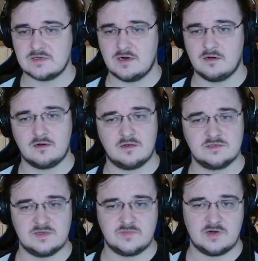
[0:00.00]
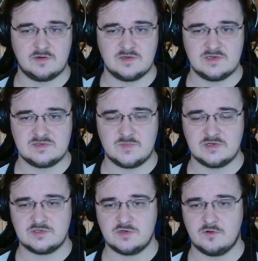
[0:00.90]
Our concept artist might
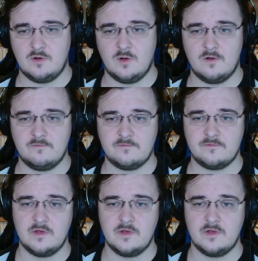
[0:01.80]
show off